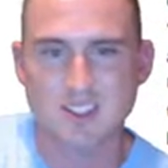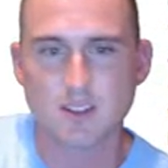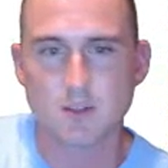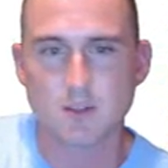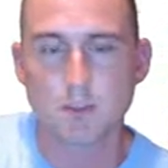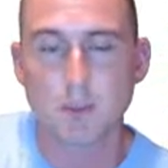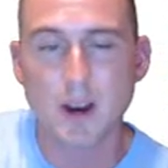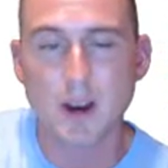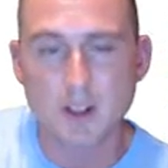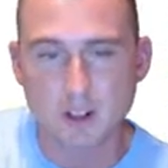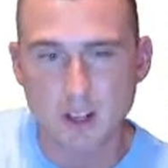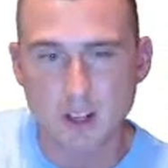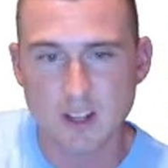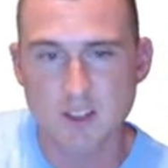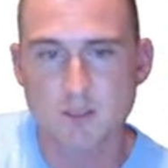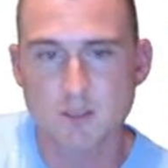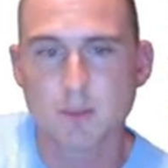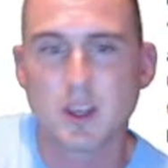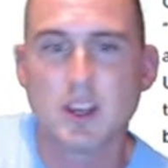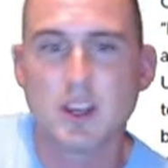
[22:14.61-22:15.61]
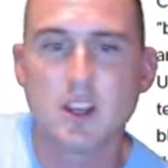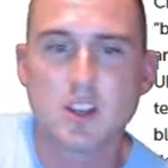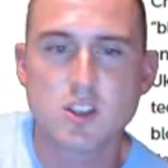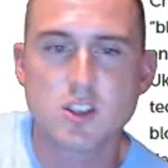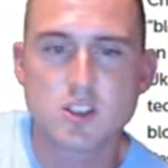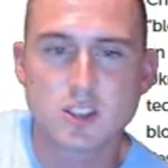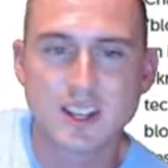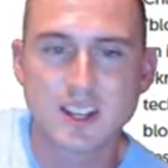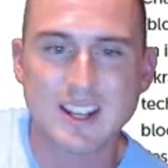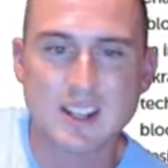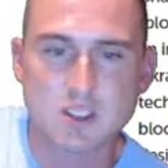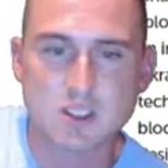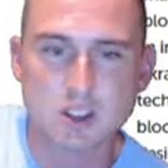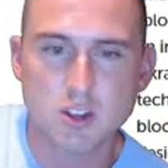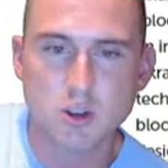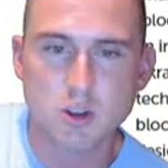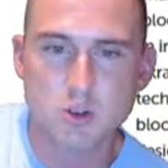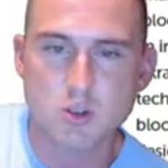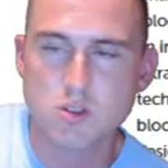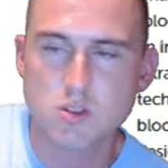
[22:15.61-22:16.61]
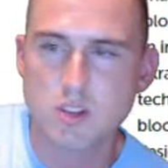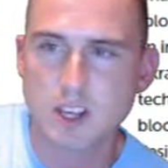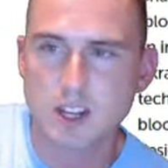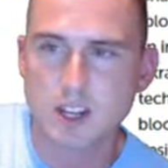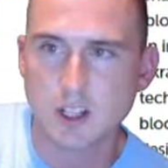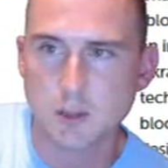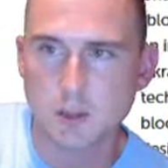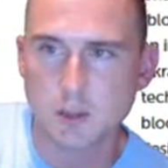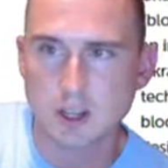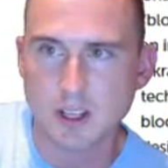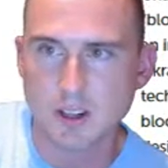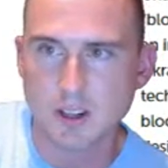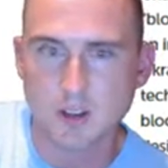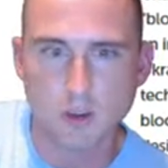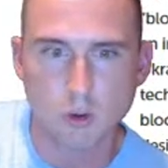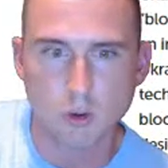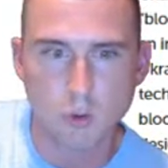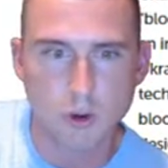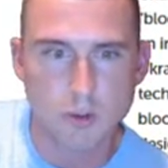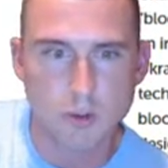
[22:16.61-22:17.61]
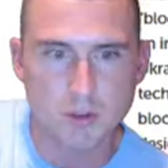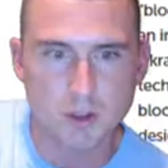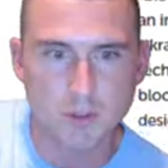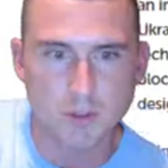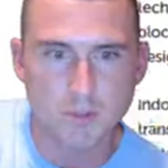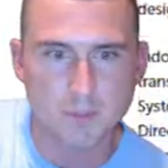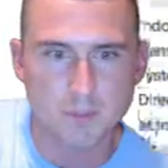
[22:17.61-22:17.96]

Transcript: modernize state institutions and eliminate corruption.